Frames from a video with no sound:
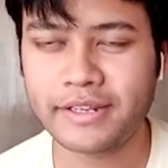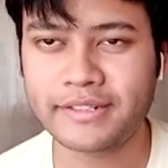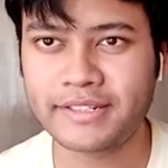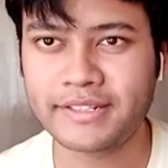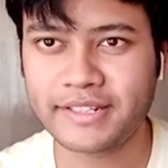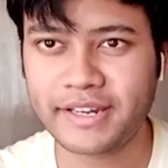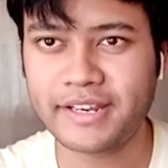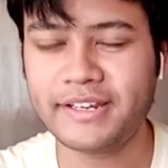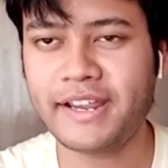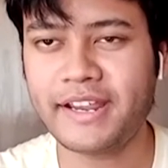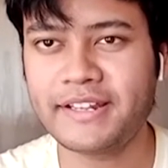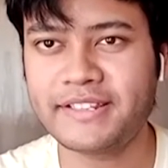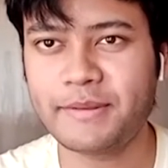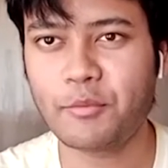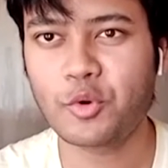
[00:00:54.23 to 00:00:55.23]
It's an
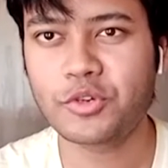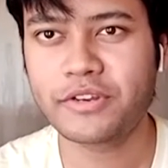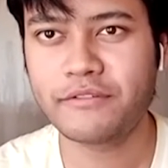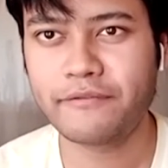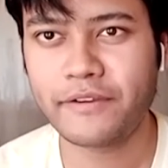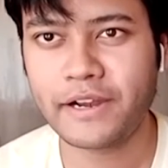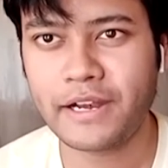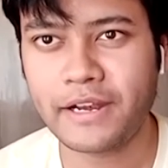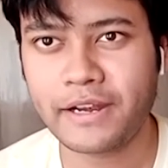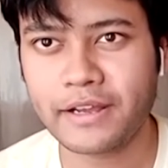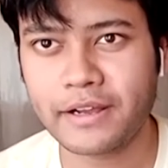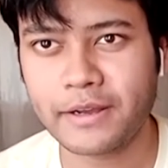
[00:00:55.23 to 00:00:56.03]
intense emotion-filled,